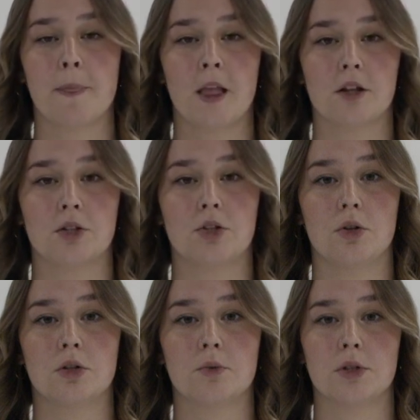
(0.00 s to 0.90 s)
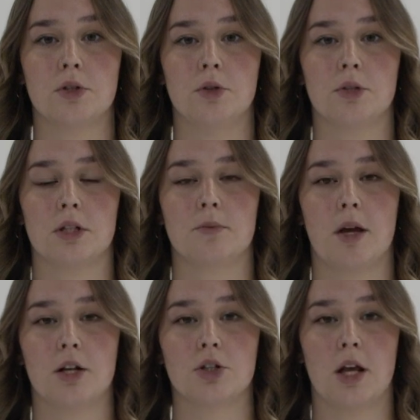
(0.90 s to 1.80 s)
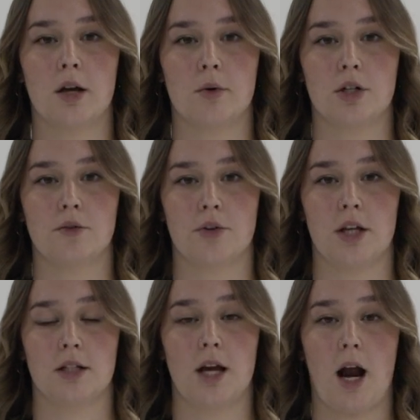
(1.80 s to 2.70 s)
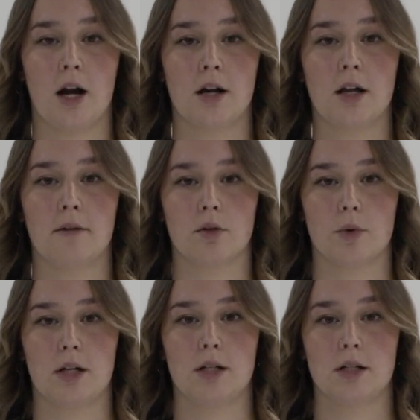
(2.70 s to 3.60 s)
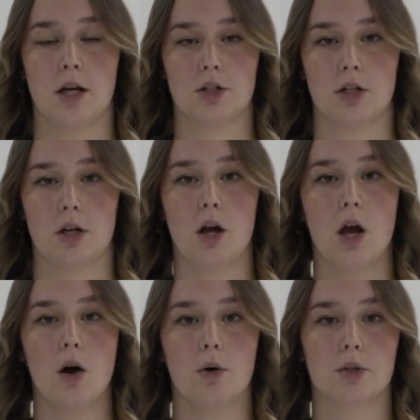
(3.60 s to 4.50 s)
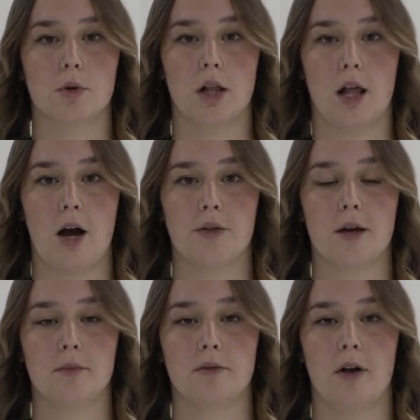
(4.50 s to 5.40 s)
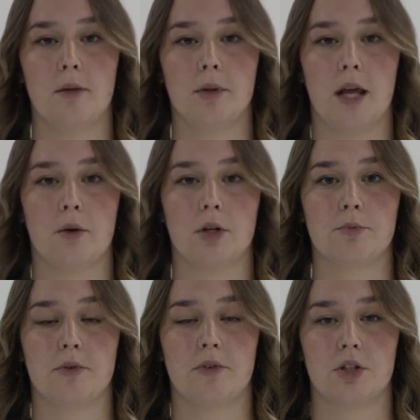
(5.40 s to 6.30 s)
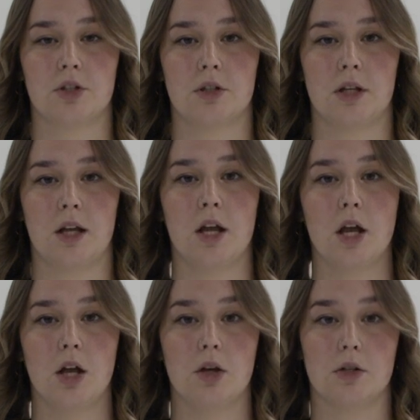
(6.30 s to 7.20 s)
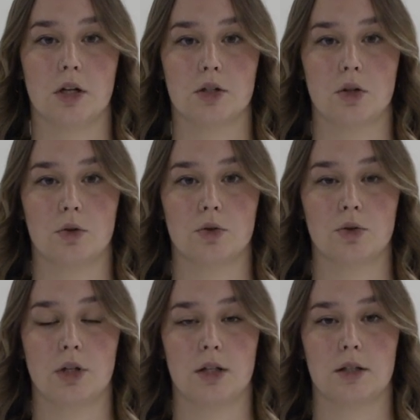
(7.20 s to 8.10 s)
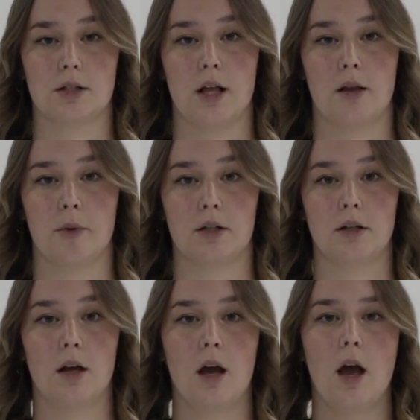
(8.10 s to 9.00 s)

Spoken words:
The students will use the Spanish language for the entirety of the written discussion, which will allow them to develop language proficiency using a social justice element.